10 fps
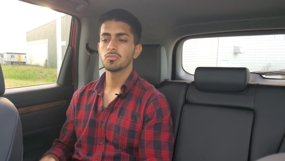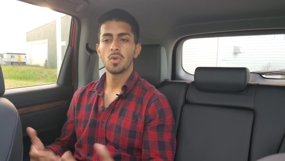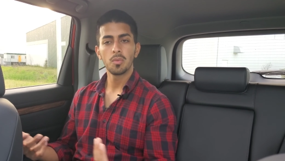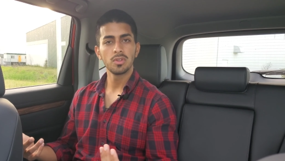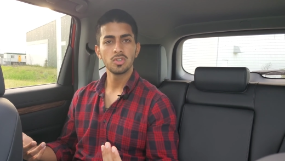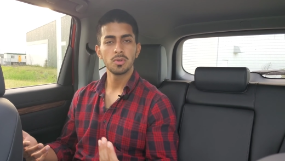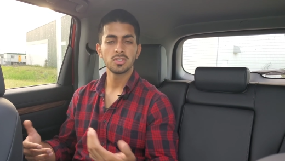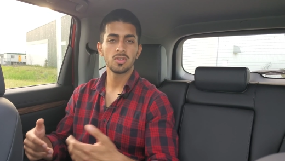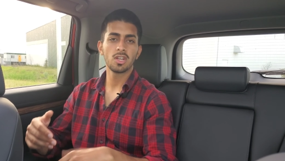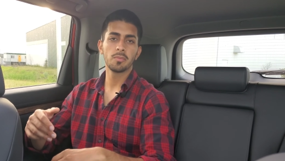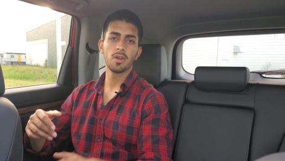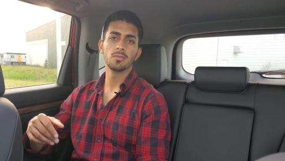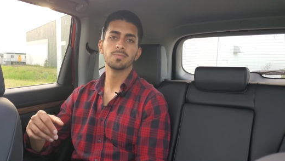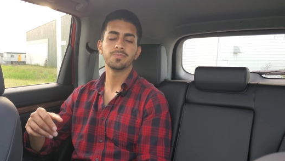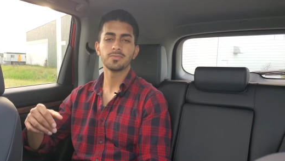not really too much to talk
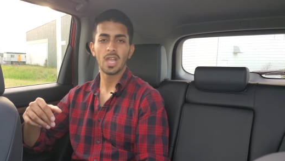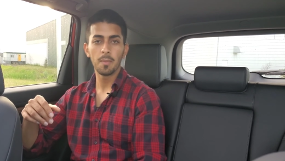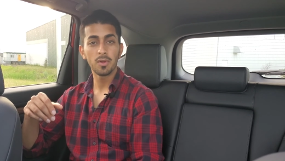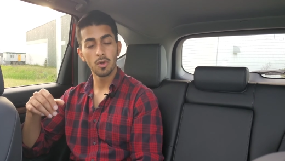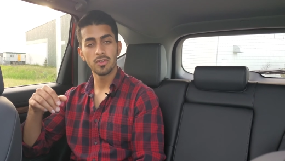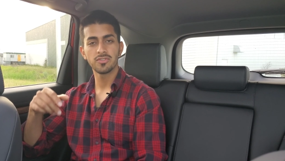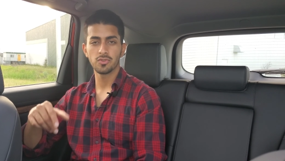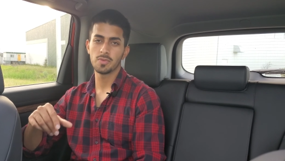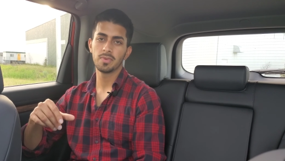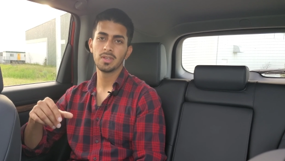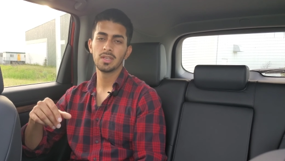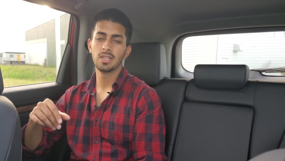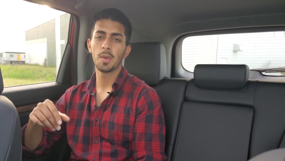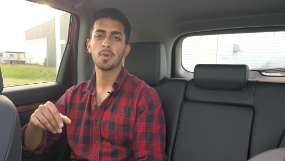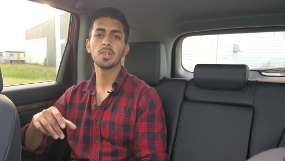about. I'm gonna go to sleep.
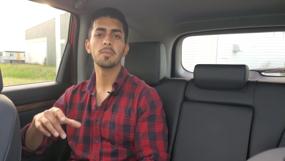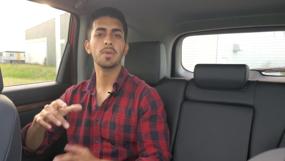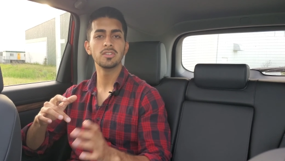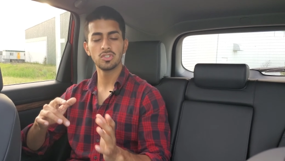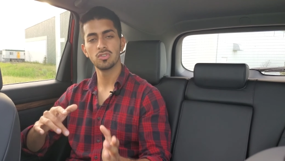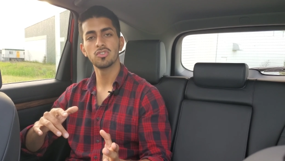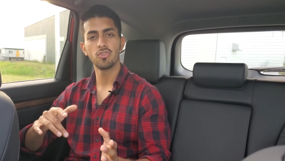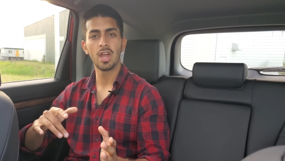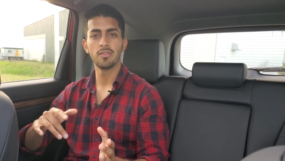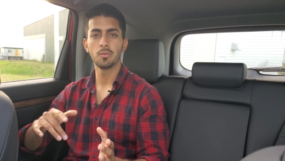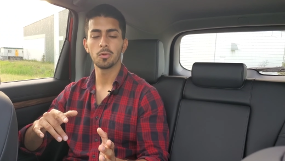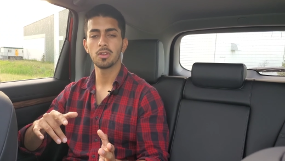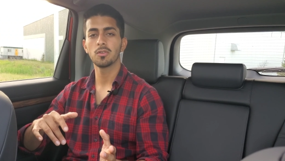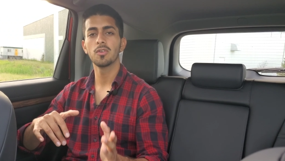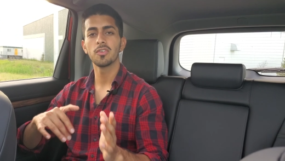I'm gonna let Benji do the driving. We're
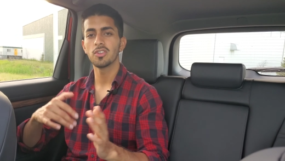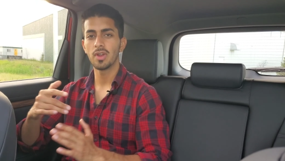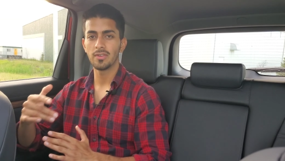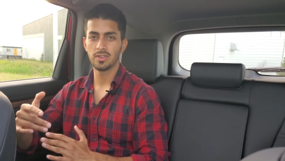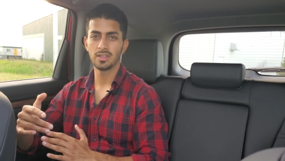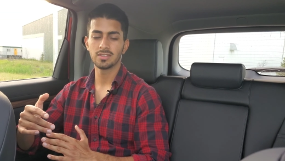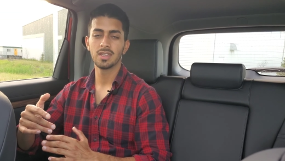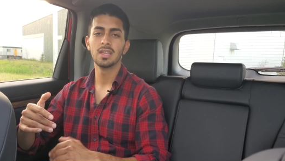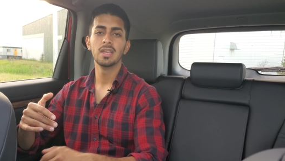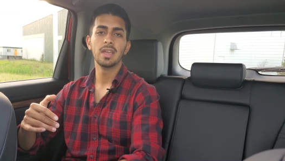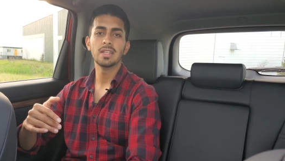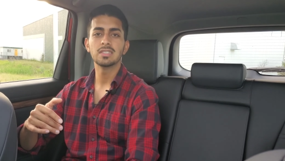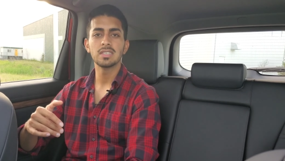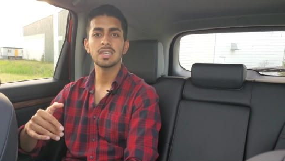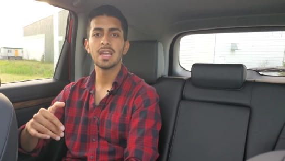gonna go for the drive test
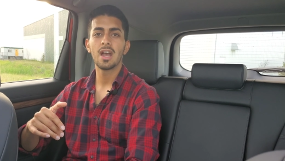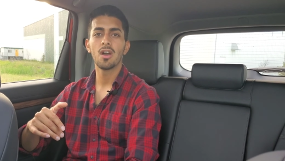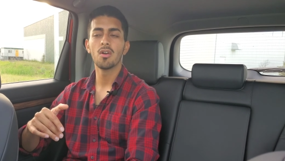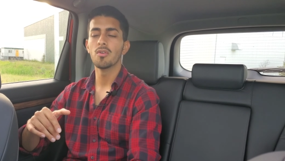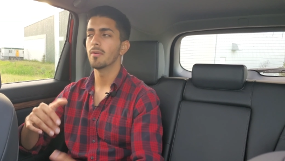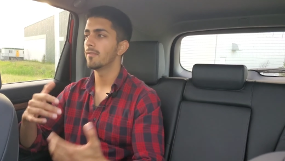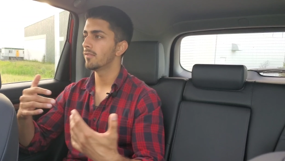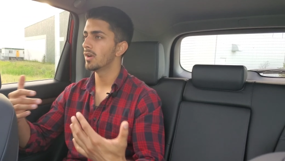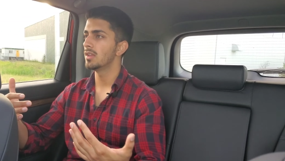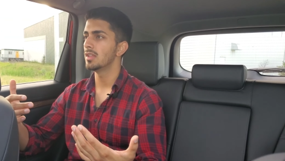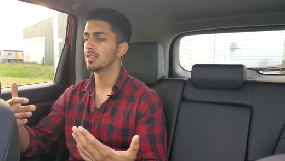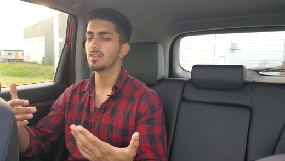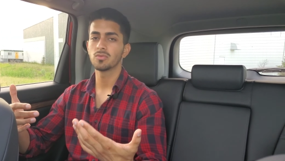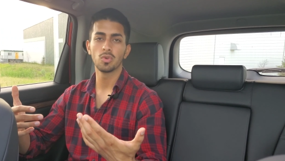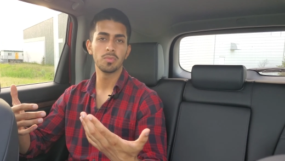and see how fun
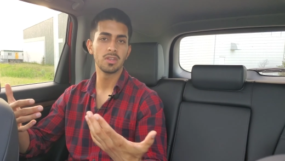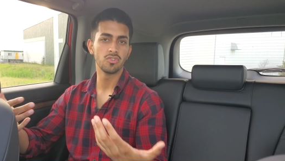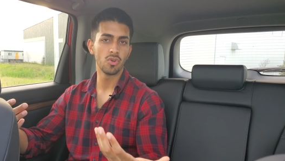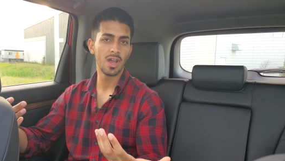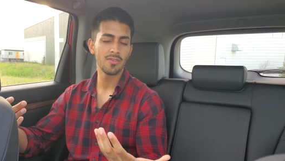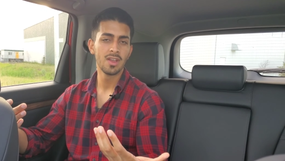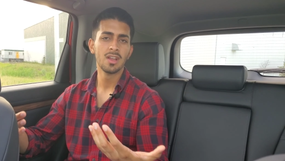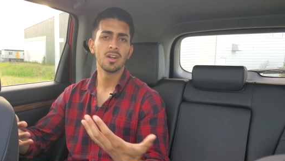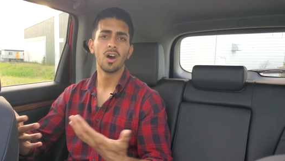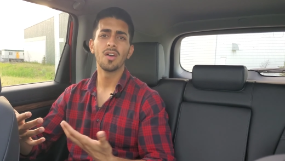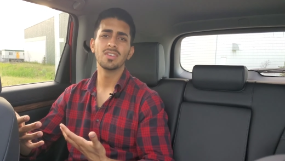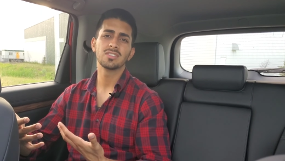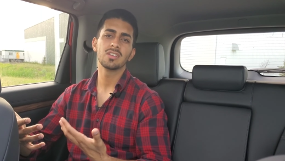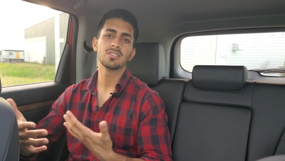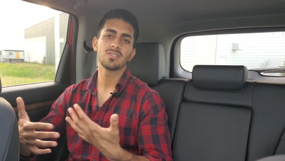this would be to drive.
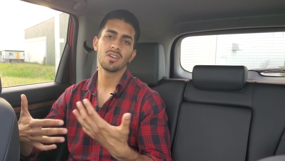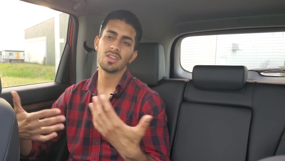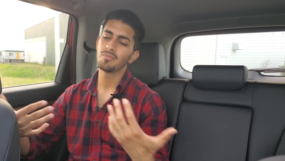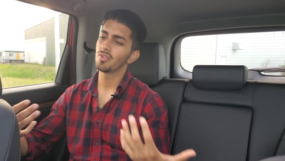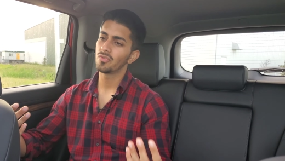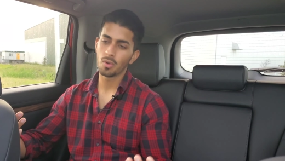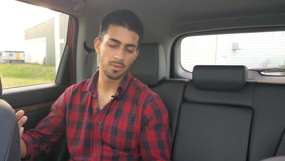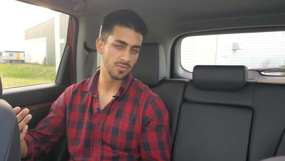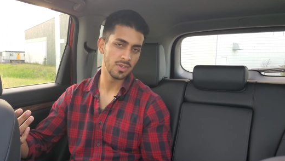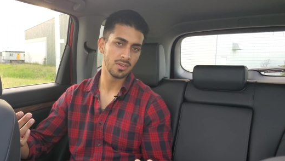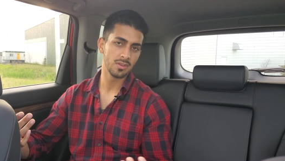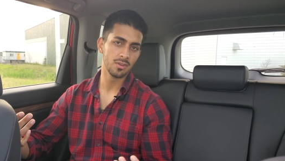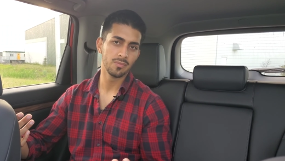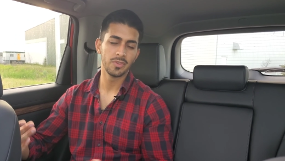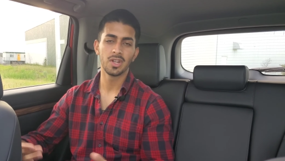Obviously it's not a performance
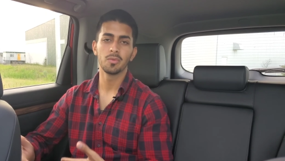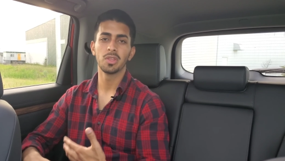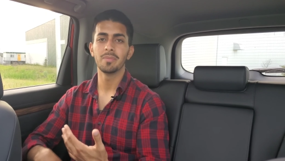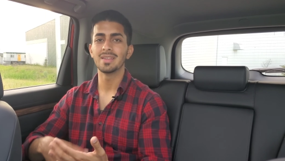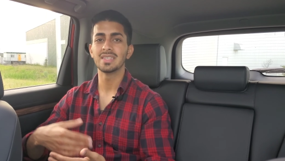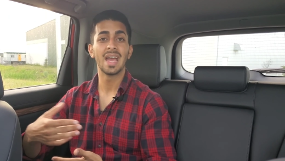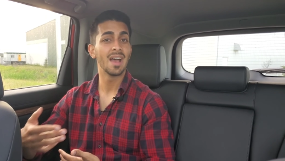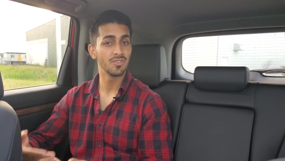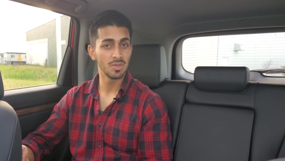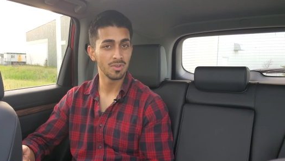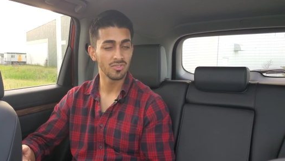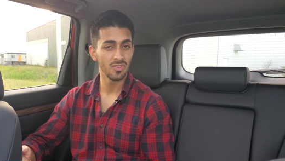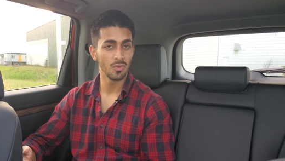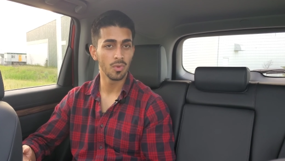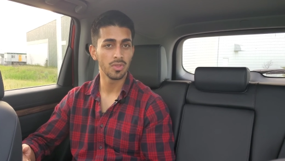vehicle. You're not really meant to have too
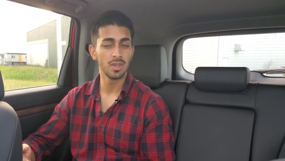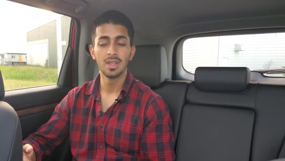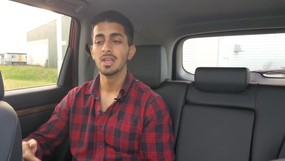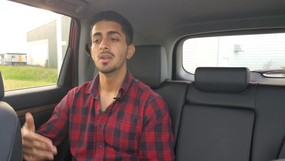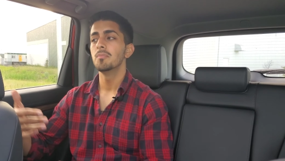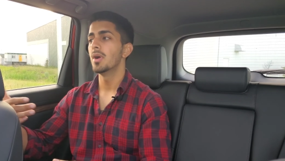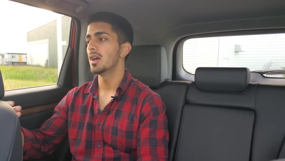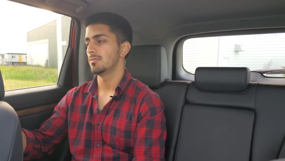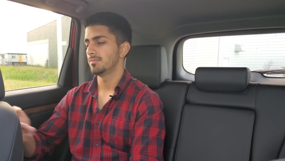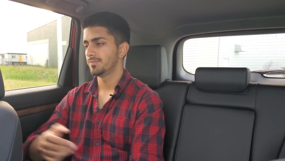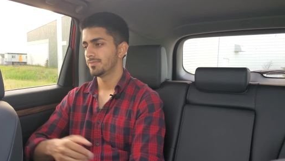much fun with it, but